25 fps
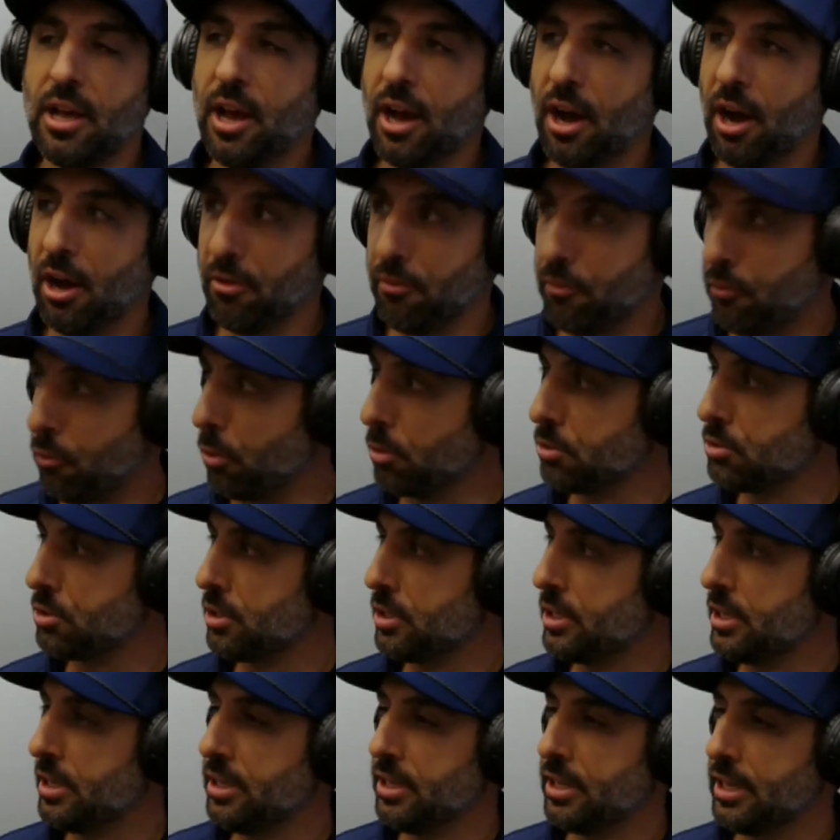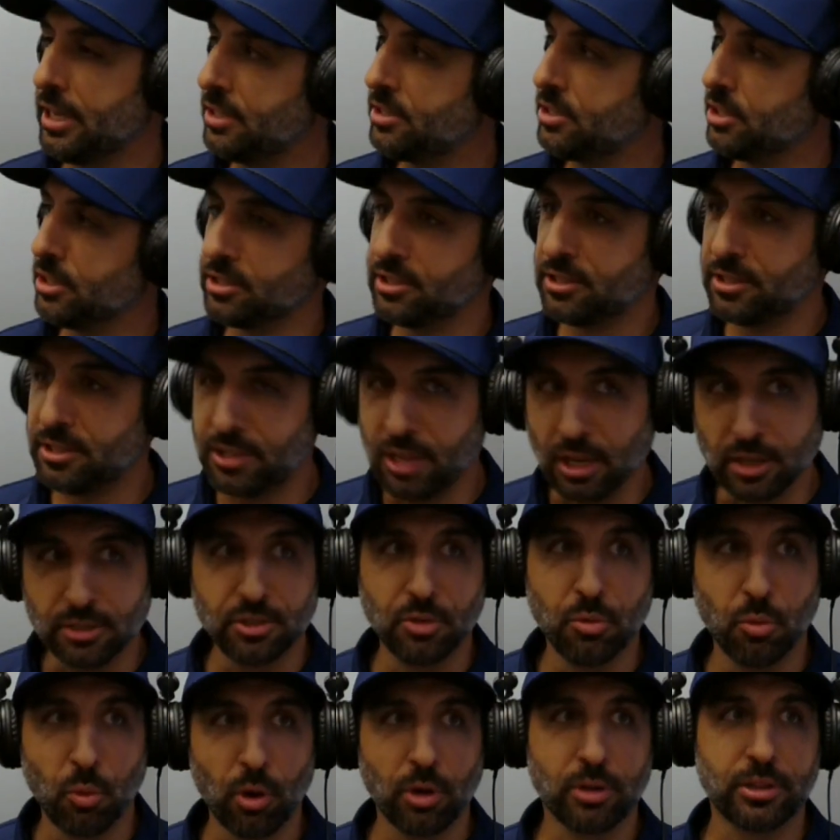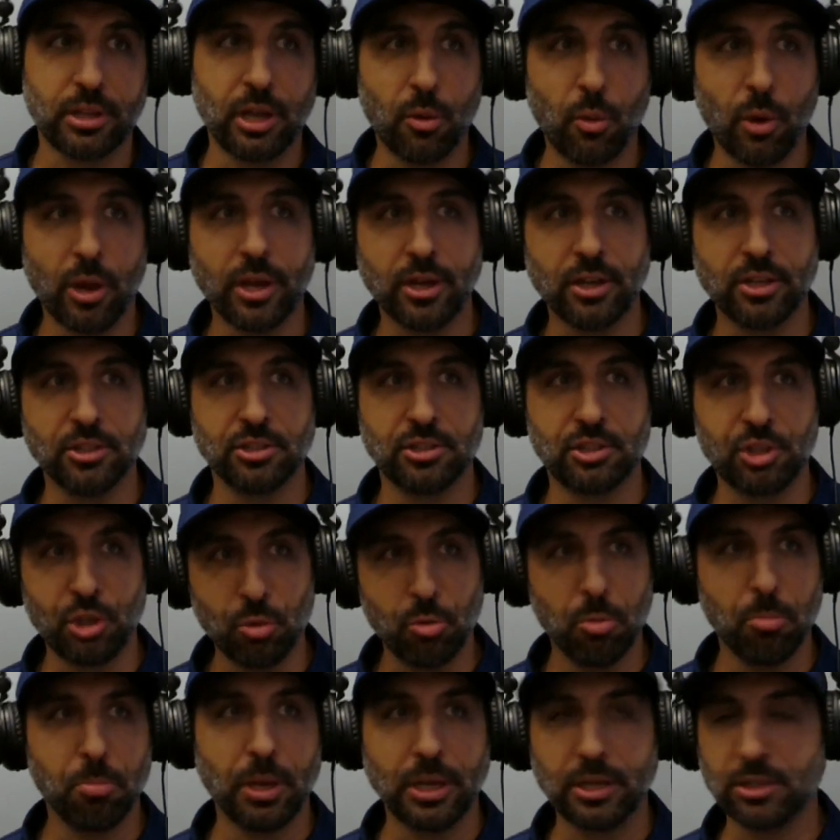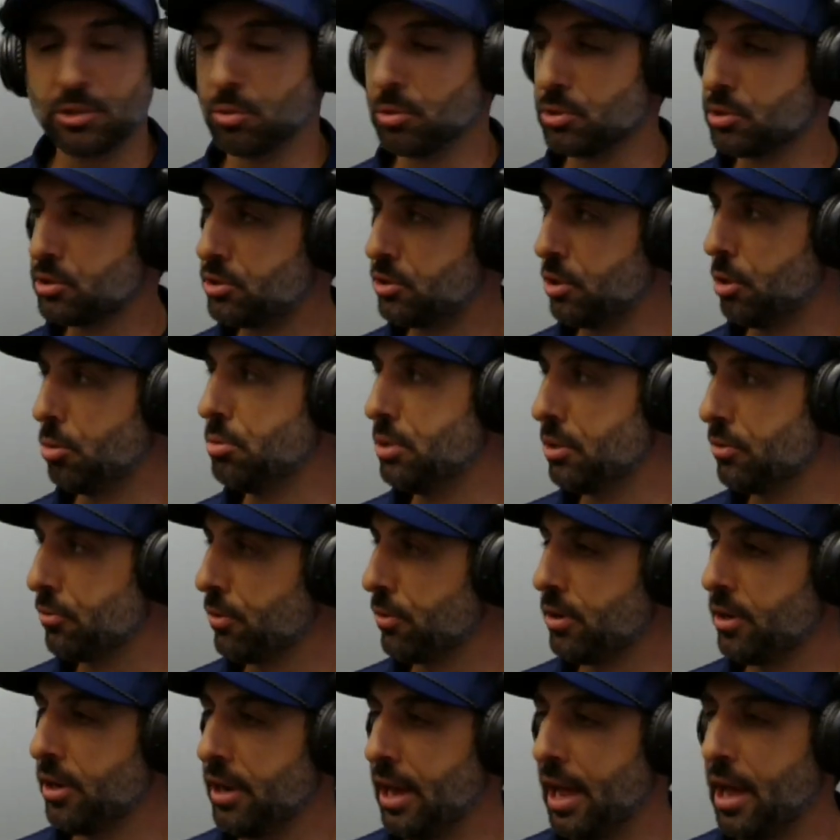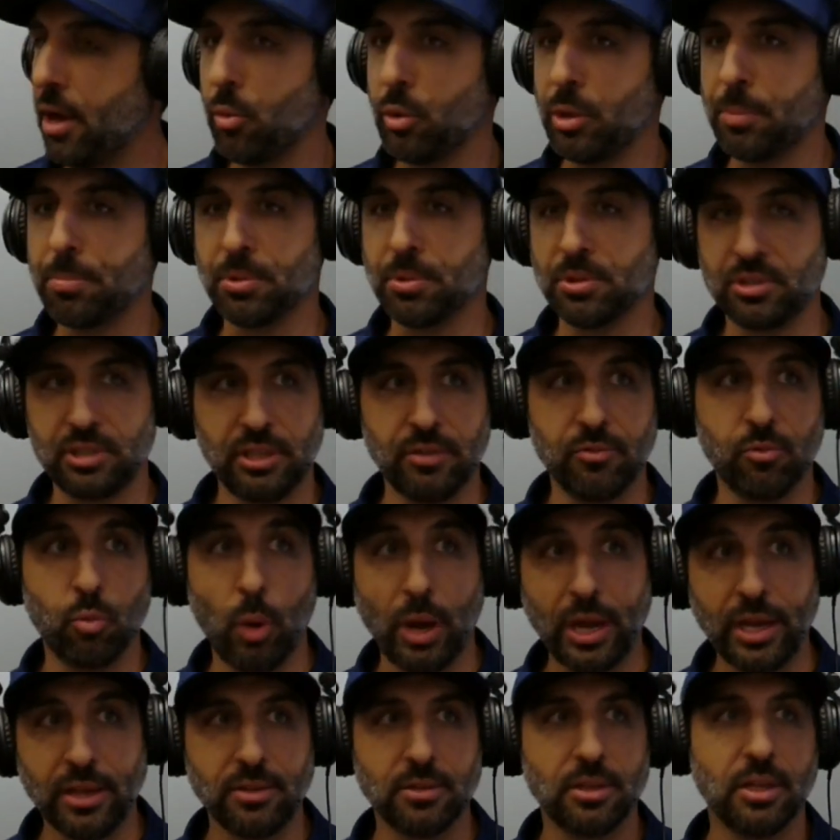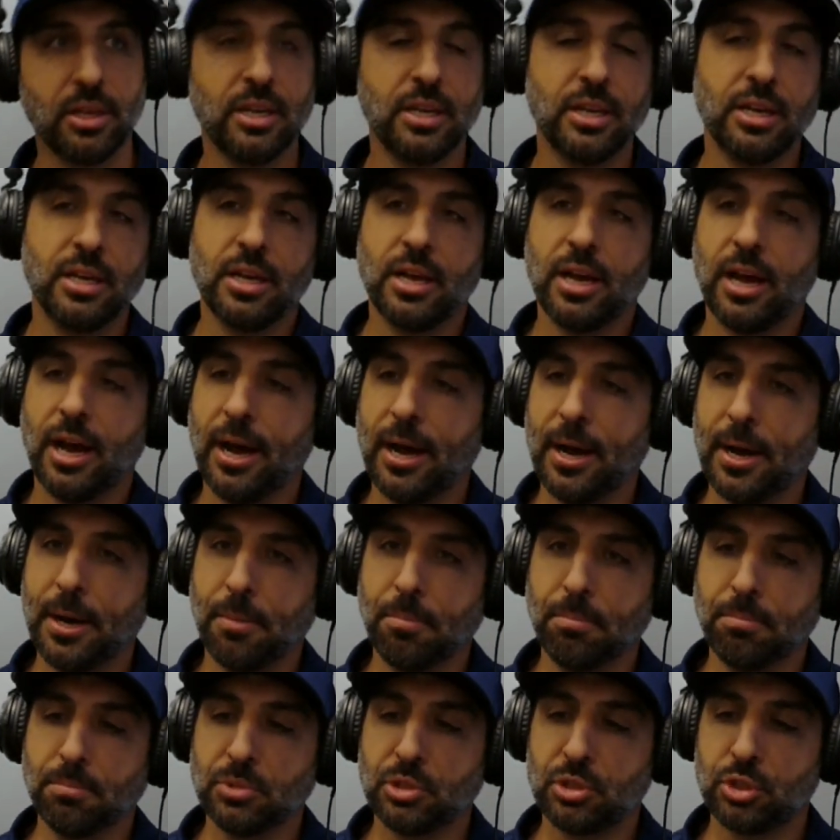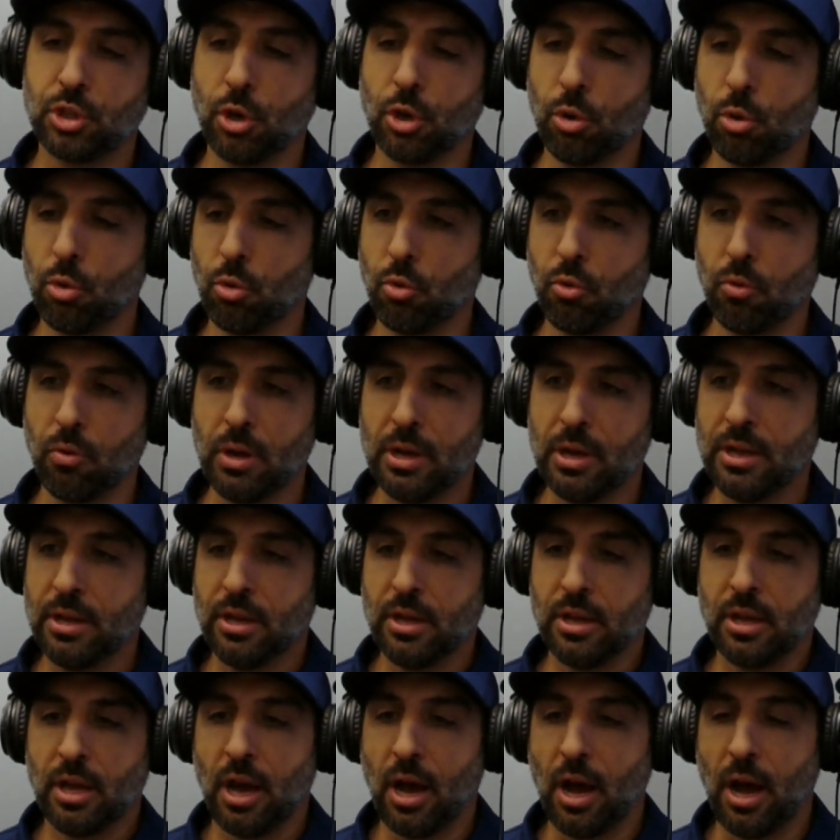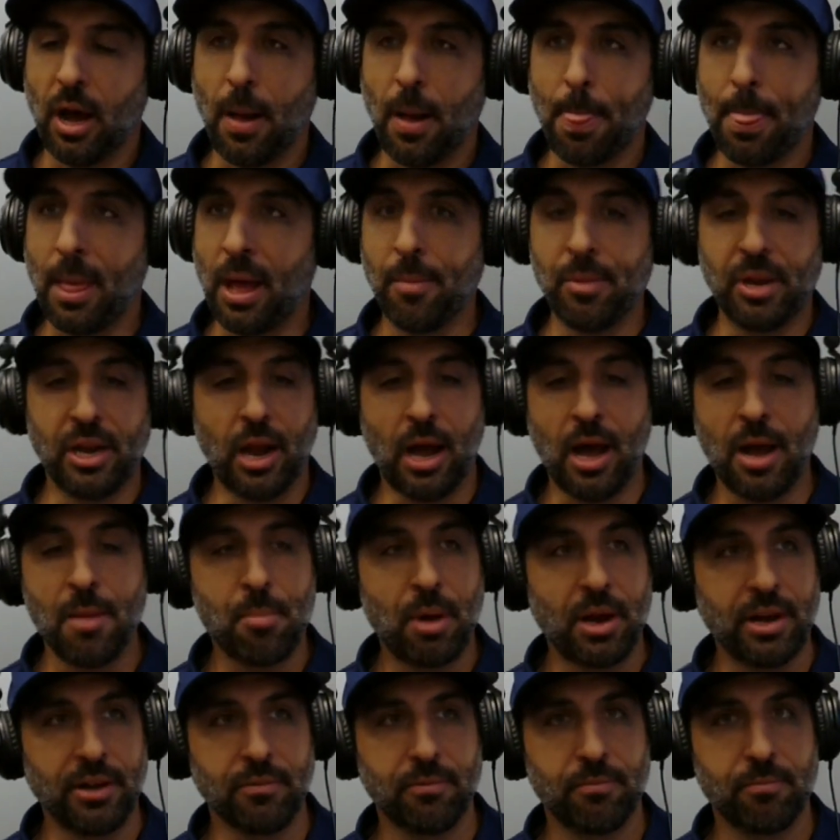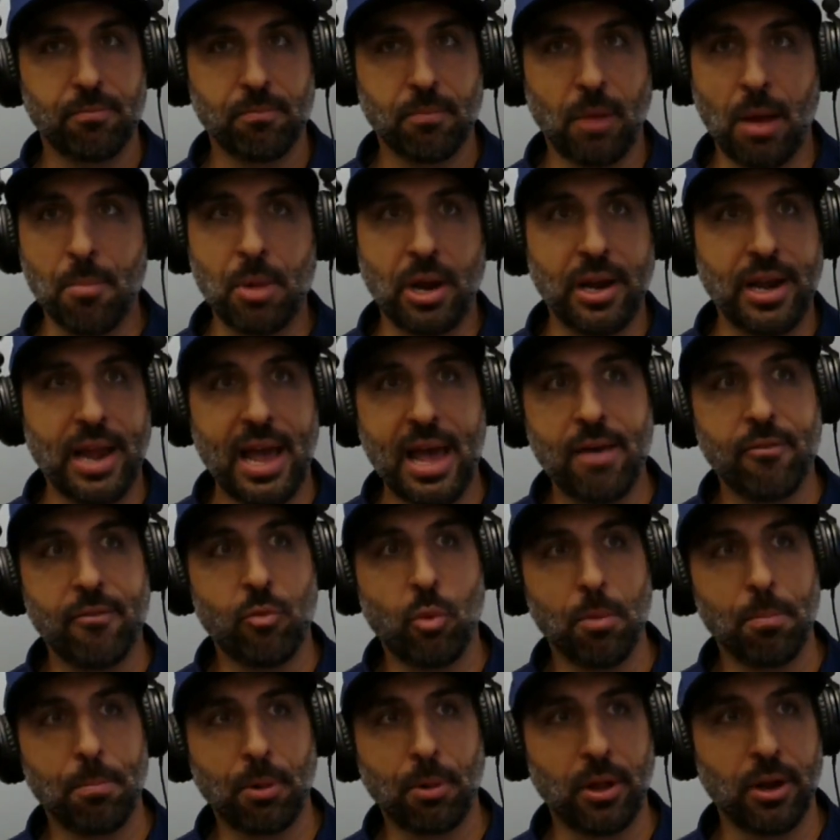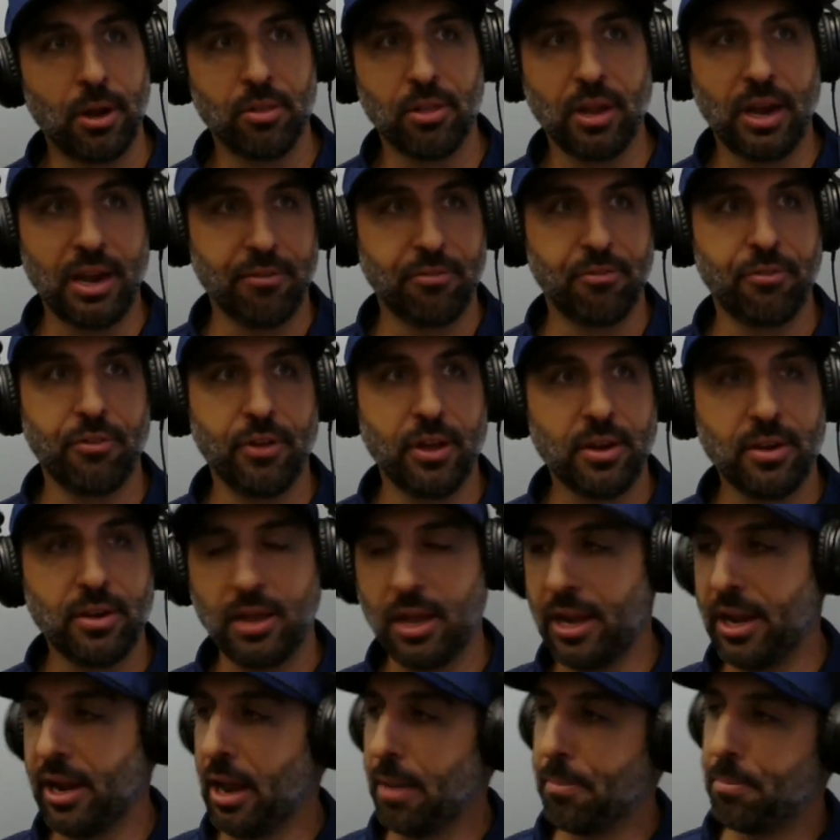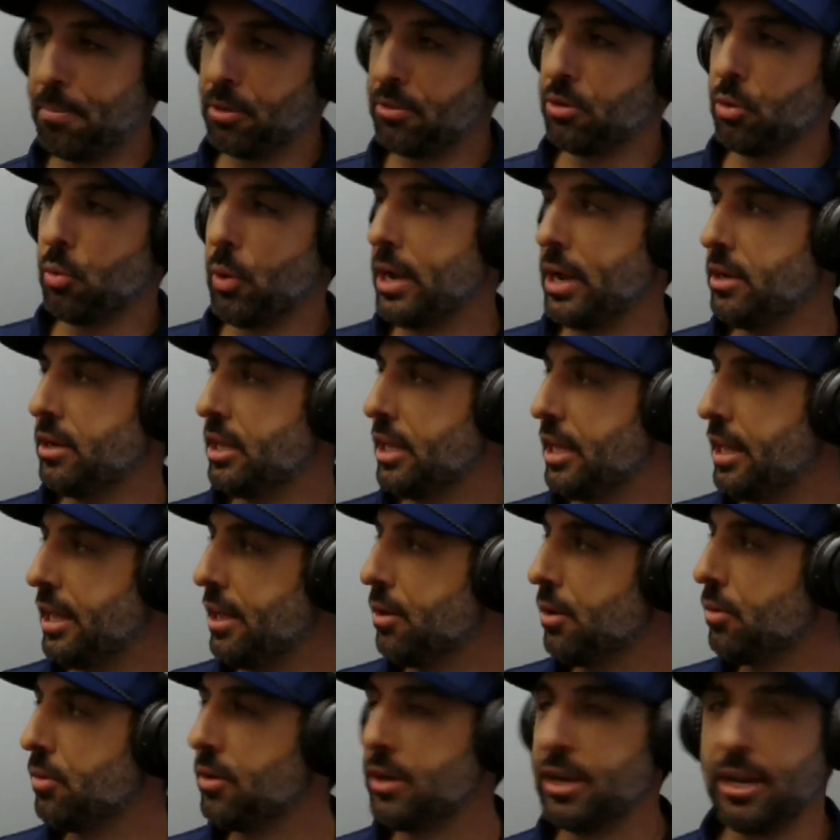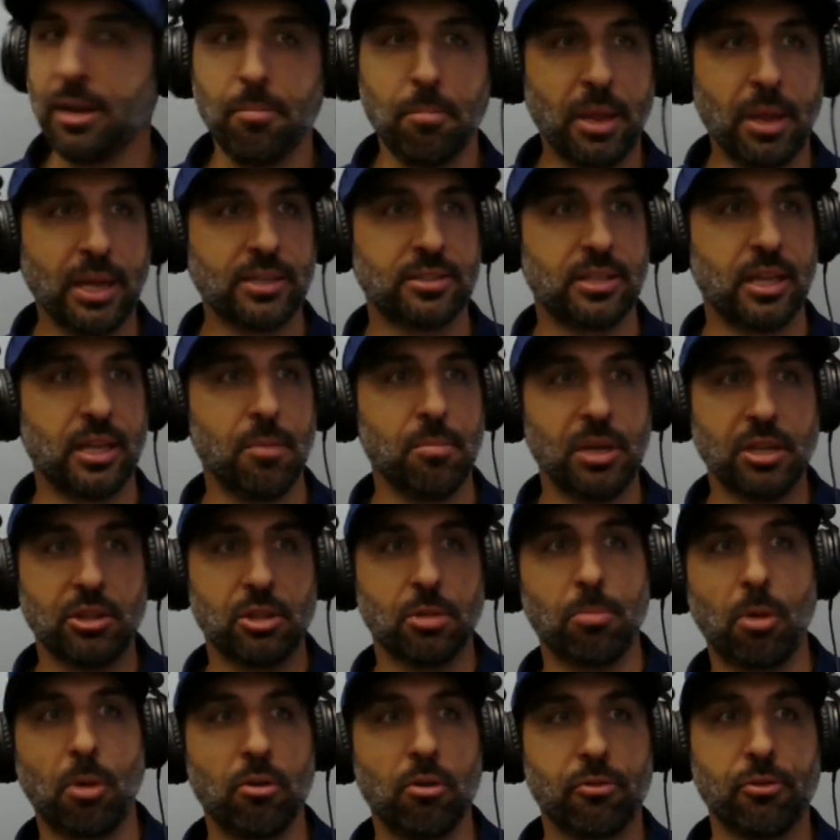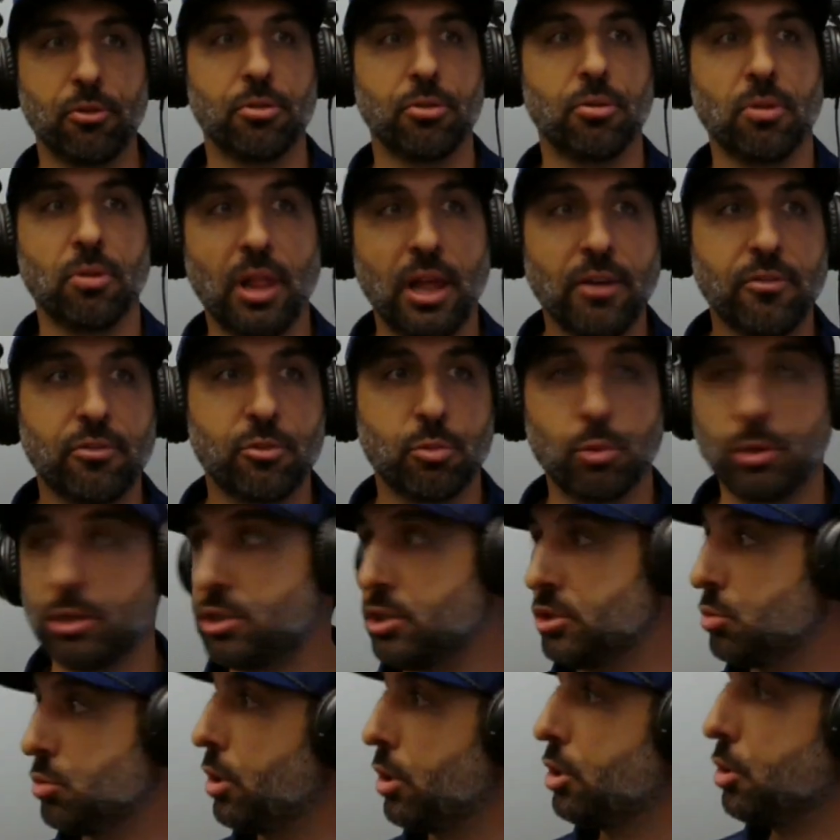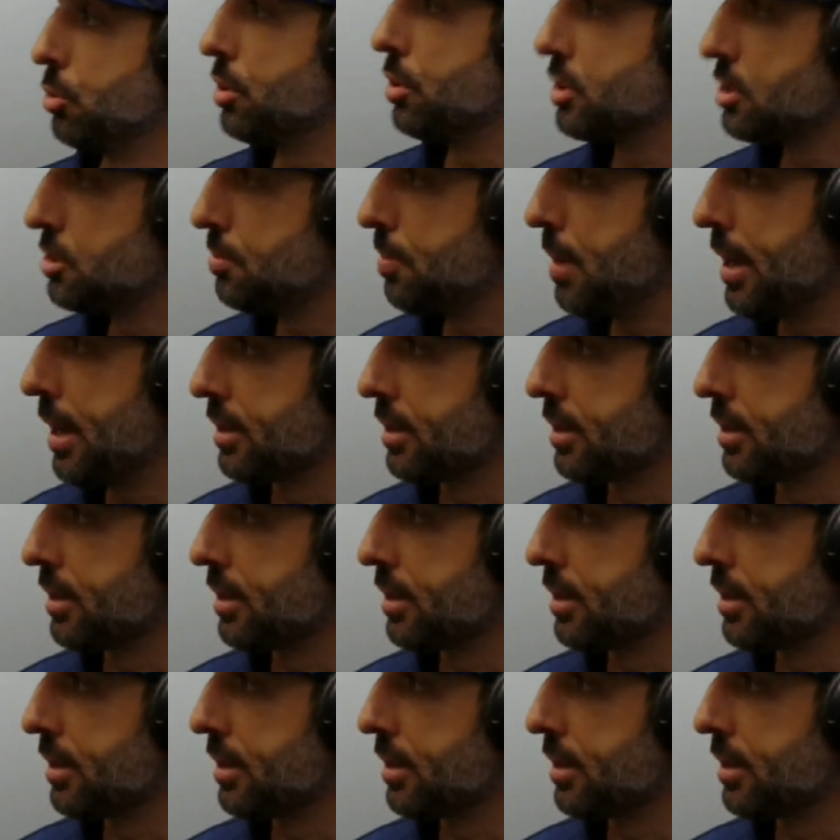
Unfortunately, it just doesn't work that way, because human beings are so different in how we perceive weight. So, I mean, I might have one player that I fit, and I put the weight in the heel, and it makes them hit the ball further left, which is what you would expect.